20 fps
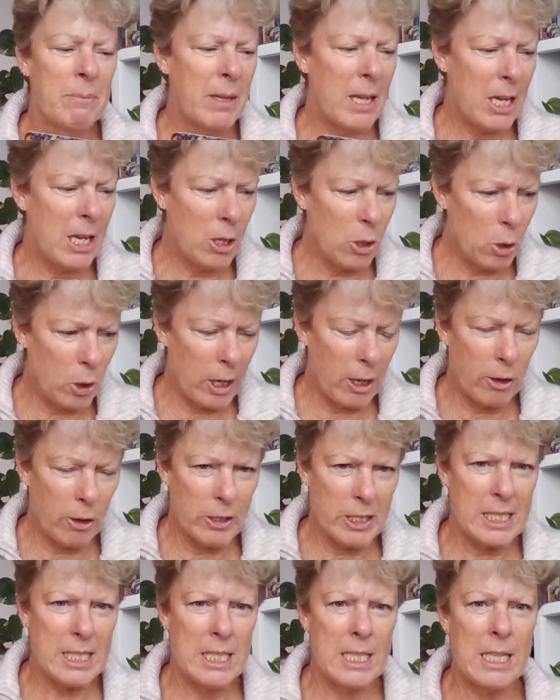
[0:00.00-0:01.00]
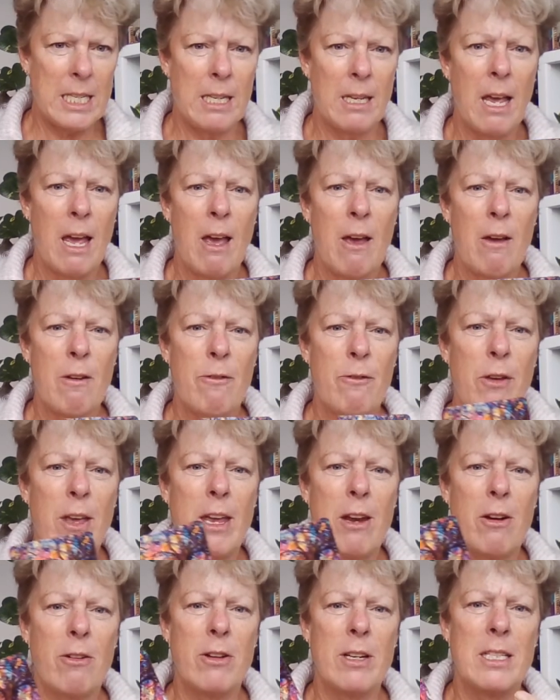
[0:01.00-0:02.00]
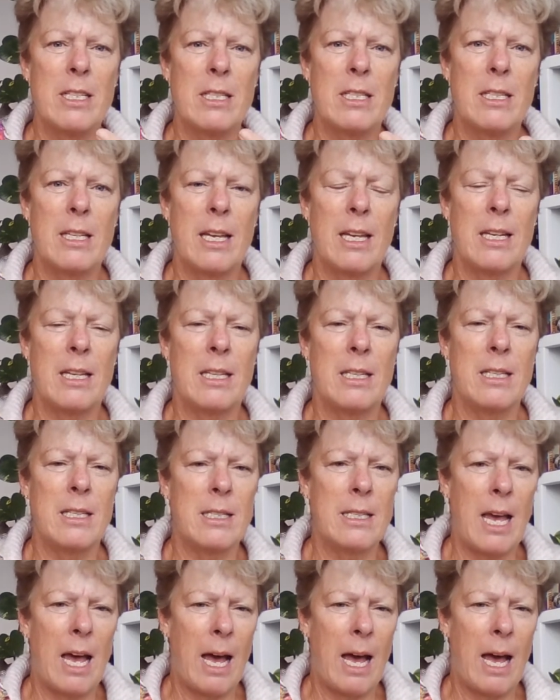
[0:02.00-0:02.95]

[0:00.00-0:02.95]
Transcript: in all honesty, fear is